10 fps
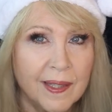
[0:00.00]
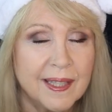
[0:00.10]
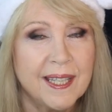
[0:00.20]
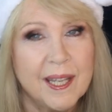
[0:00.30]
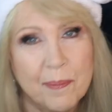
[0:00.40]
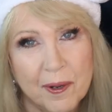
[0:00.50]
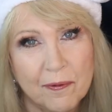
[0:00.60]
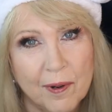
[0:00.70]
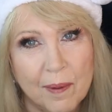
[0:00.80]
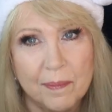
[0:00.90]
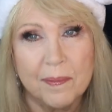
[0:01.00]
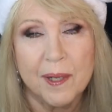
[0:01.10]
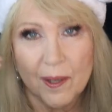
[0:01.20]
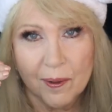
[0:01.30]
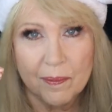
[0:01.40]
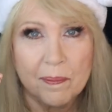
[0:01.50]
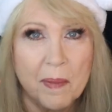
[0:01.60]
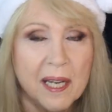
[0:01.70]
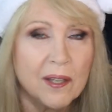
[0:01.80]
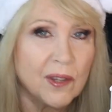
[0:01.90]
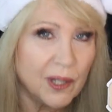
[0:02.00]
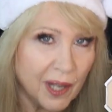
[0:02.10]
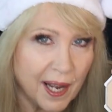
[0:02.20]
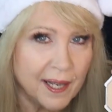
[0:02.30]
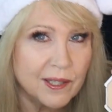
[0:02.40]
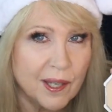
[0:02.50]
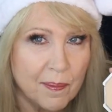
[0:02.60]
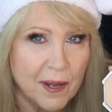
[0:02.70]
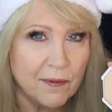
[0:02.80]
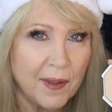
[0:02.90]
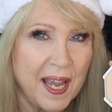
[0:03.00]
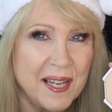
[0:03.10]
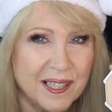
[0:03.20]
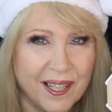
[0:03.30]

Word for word: keep it from, you know, making the lines on my face,